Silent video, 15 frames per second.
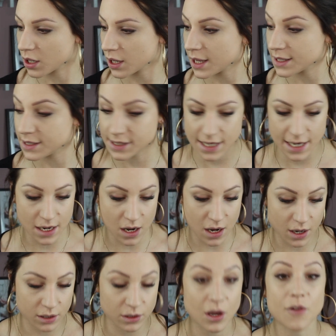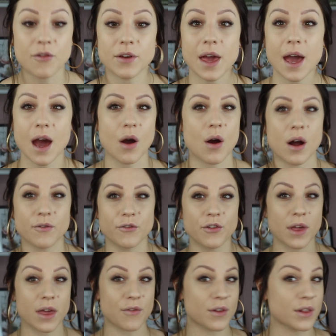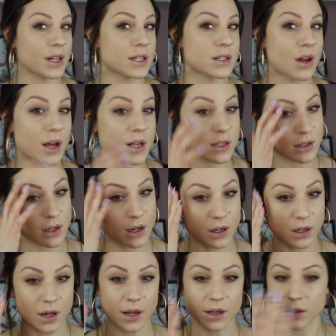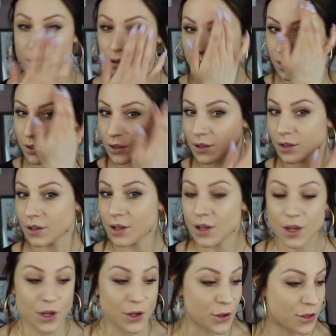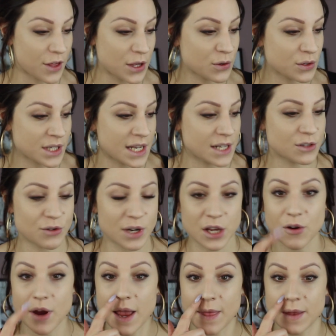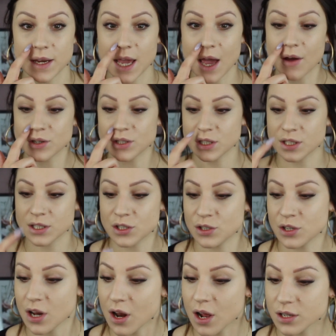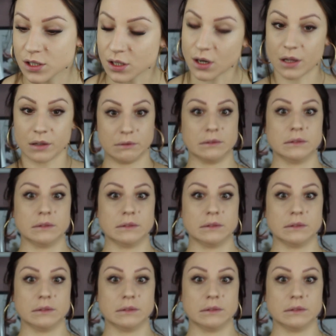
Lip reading: concealer, I forget how unforgiving these lights are. Like, you think your skin's really great, and then you get under studio lights and you're like,